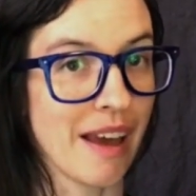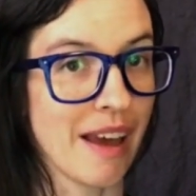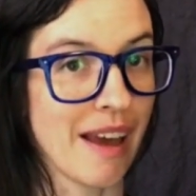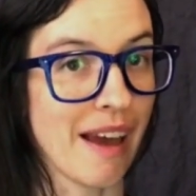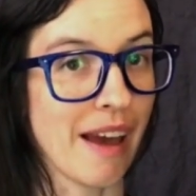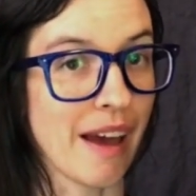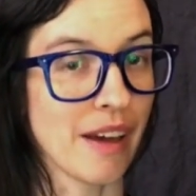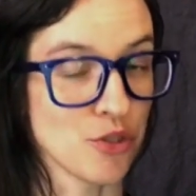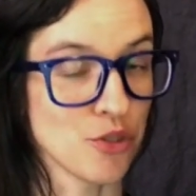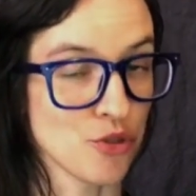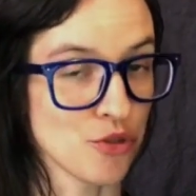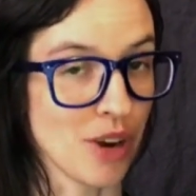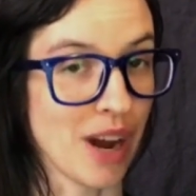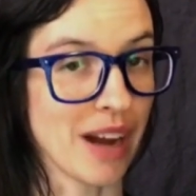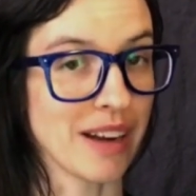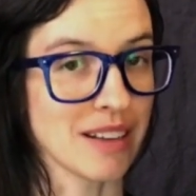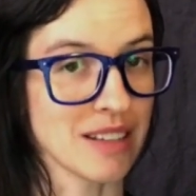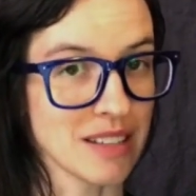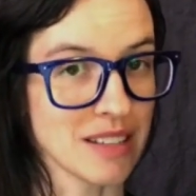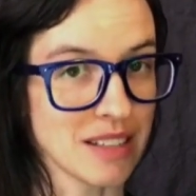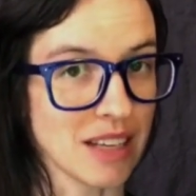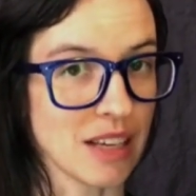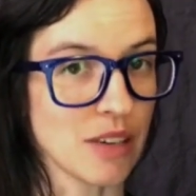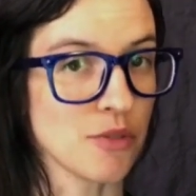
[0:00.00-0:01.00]
and try to
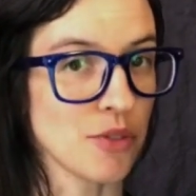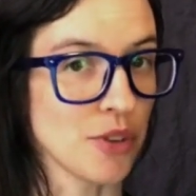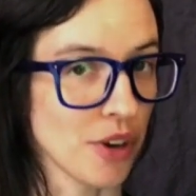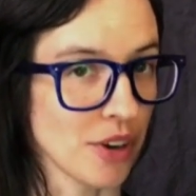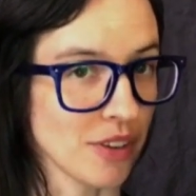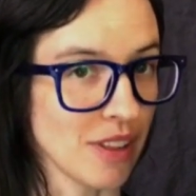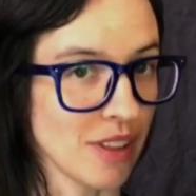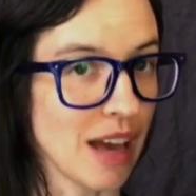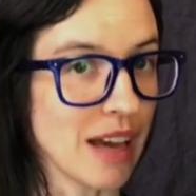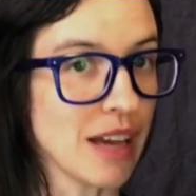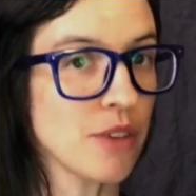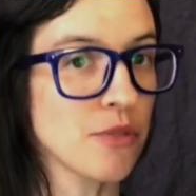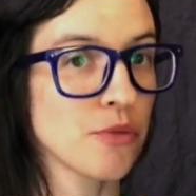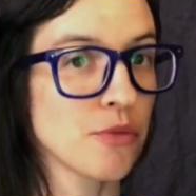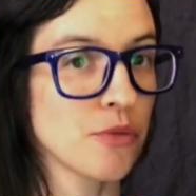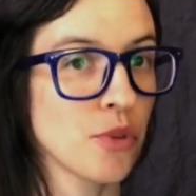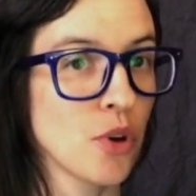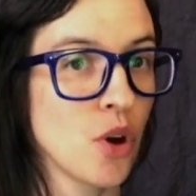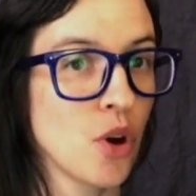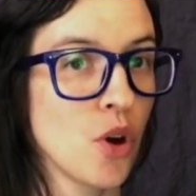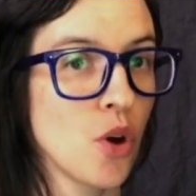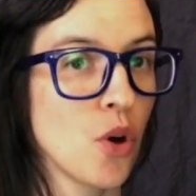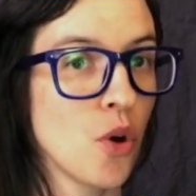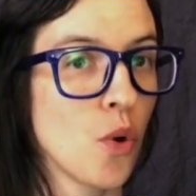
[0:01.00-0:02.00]
save your life?
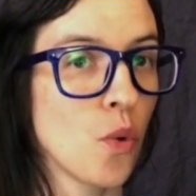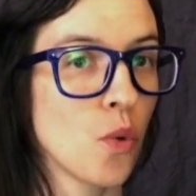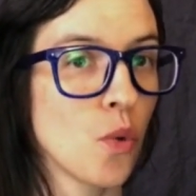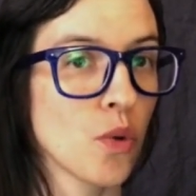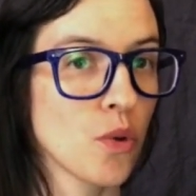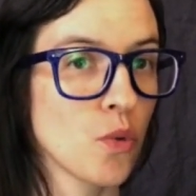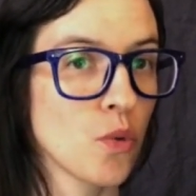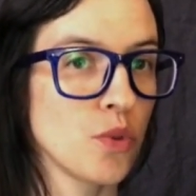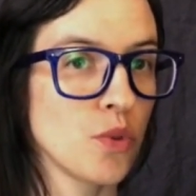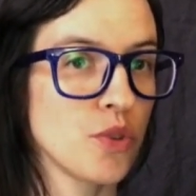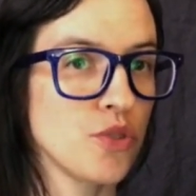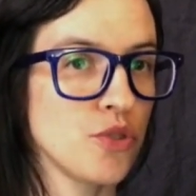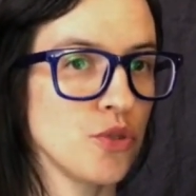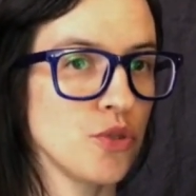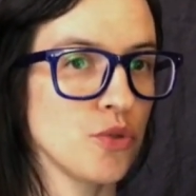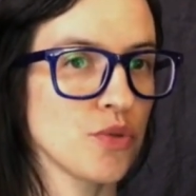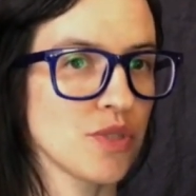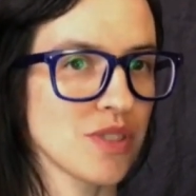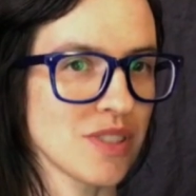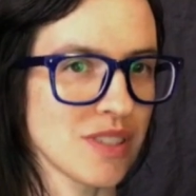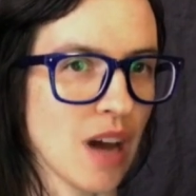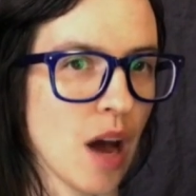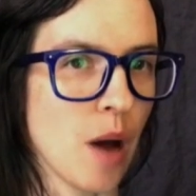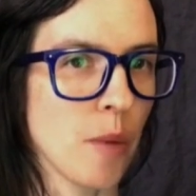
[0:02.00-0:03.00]
Or would you
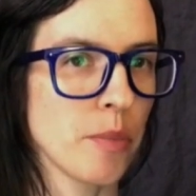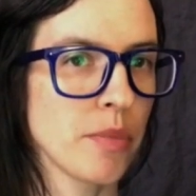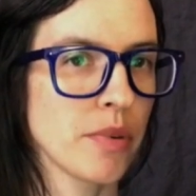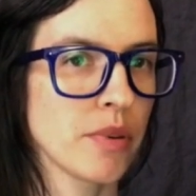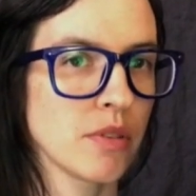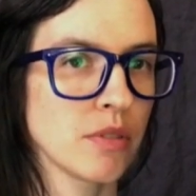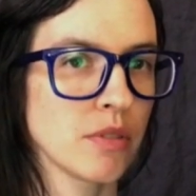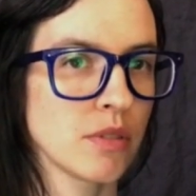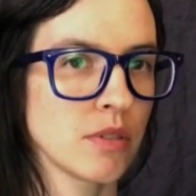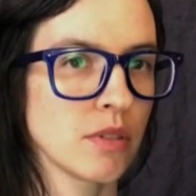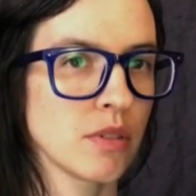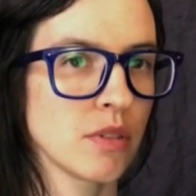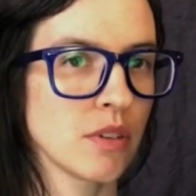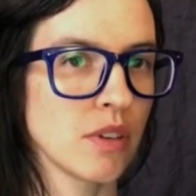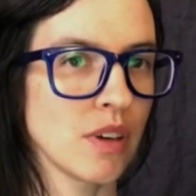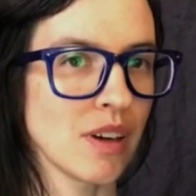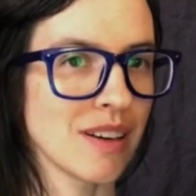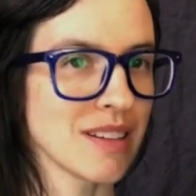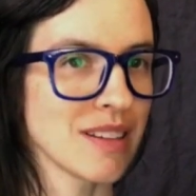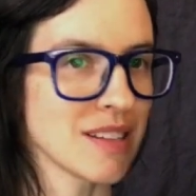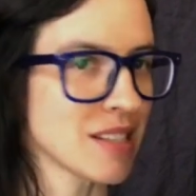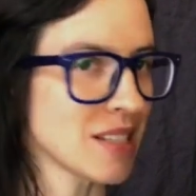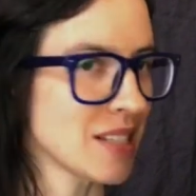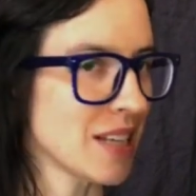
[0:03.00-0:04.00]
stop
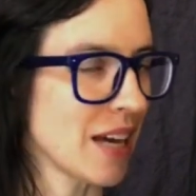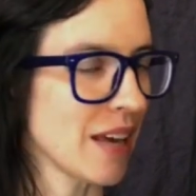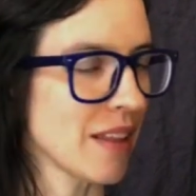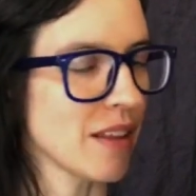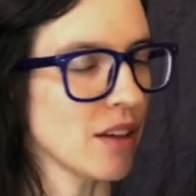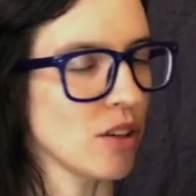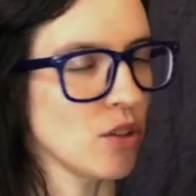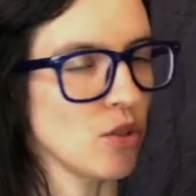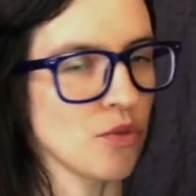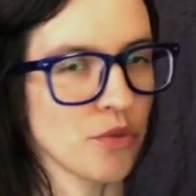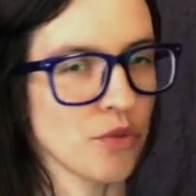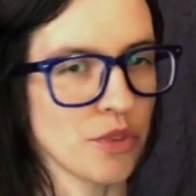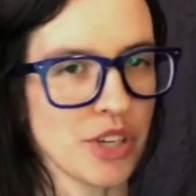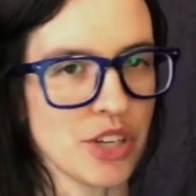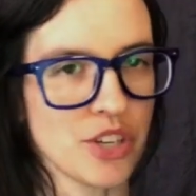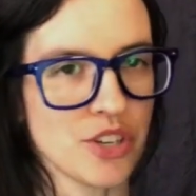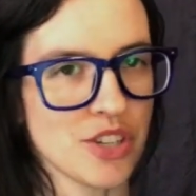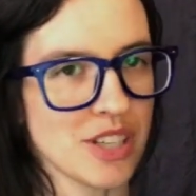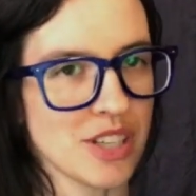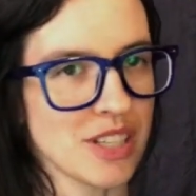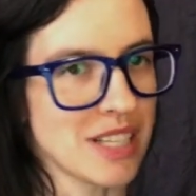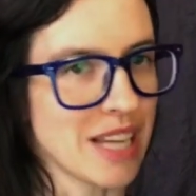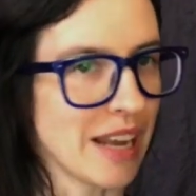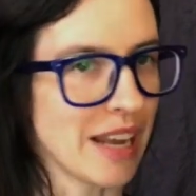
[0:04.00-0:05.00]
and say that you've reached
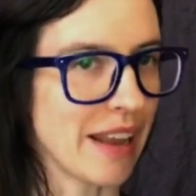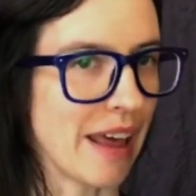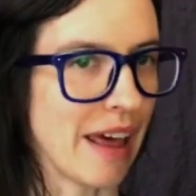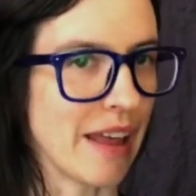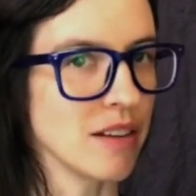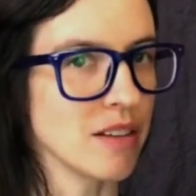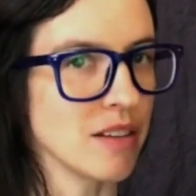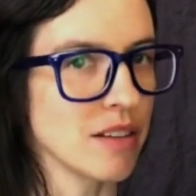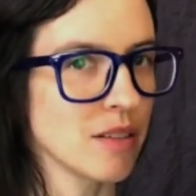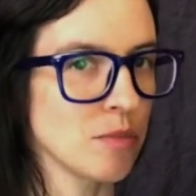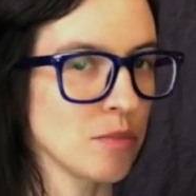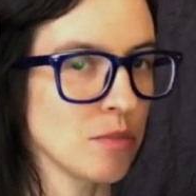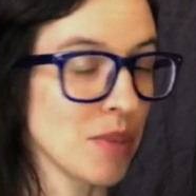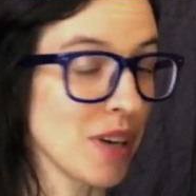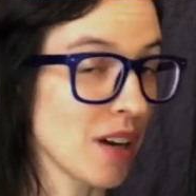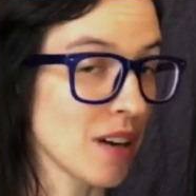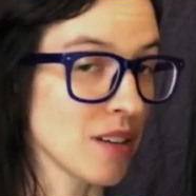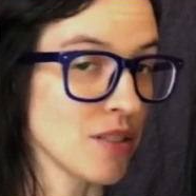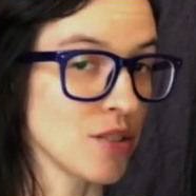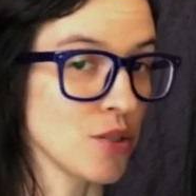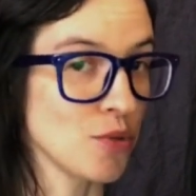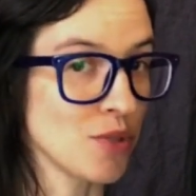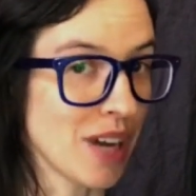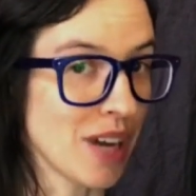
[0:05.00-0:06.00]
a dead end
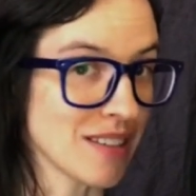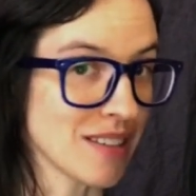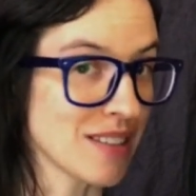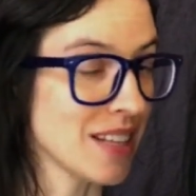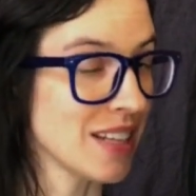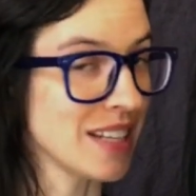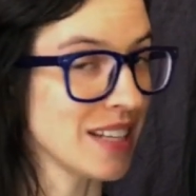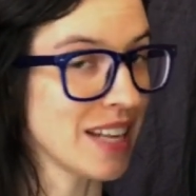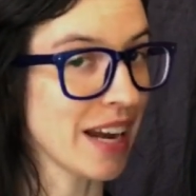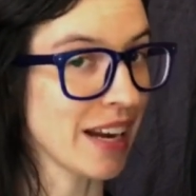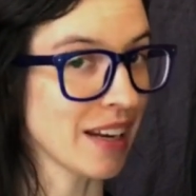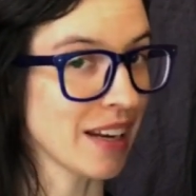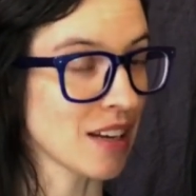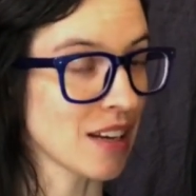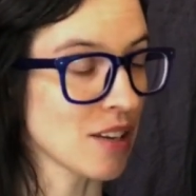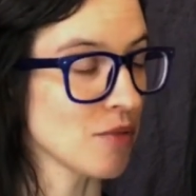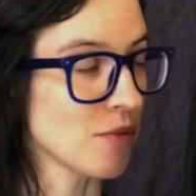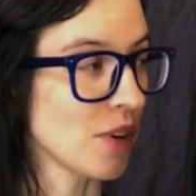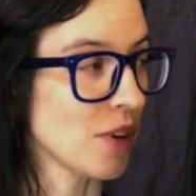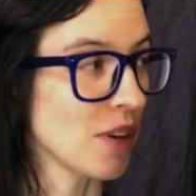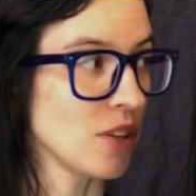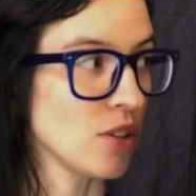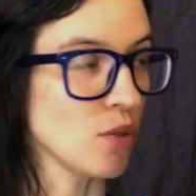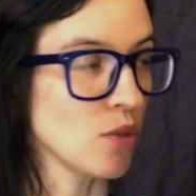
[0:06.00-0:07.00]
because you tested negative
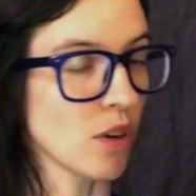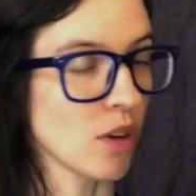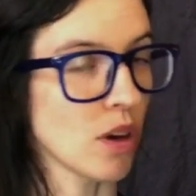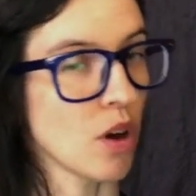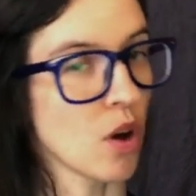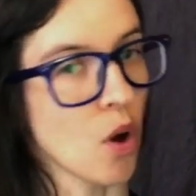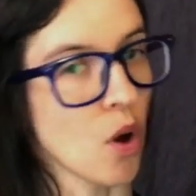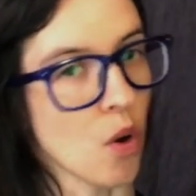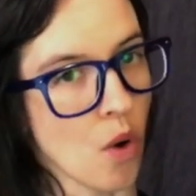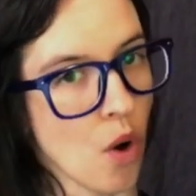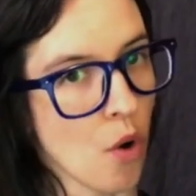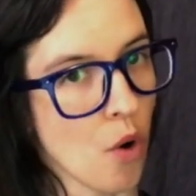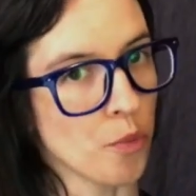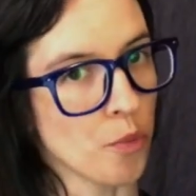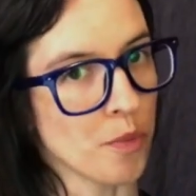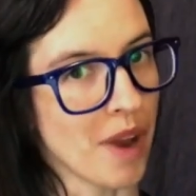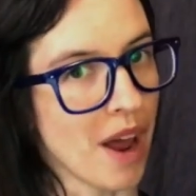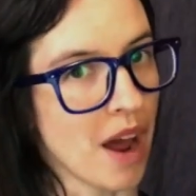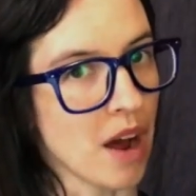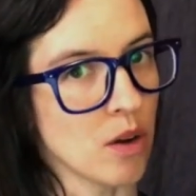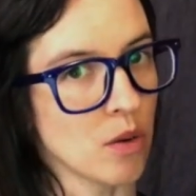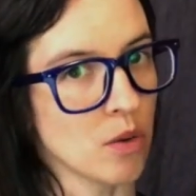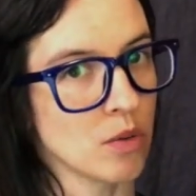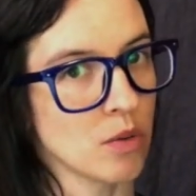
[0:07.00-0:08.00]
and you can go home
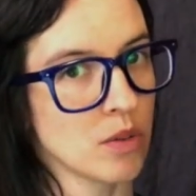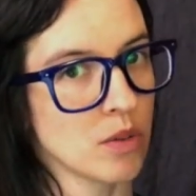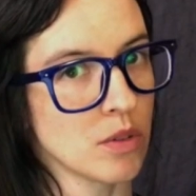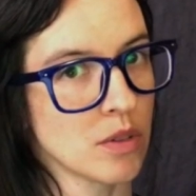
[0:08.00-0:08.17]
now?